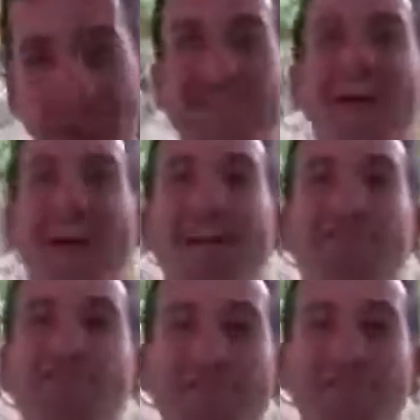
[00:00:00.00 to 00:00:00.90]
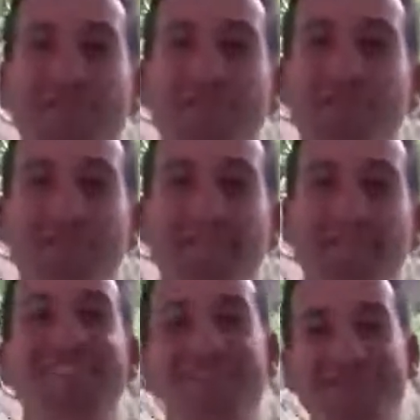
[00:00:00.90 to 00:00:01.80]
to get sidetracked, folks. But
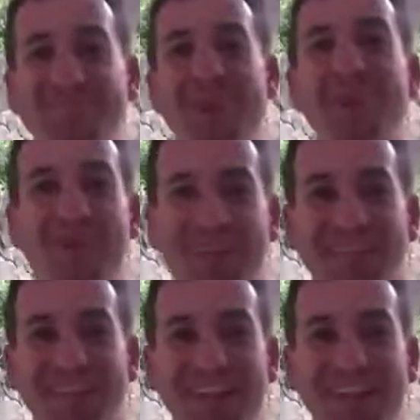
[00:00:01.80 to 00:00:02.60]
this is my brother.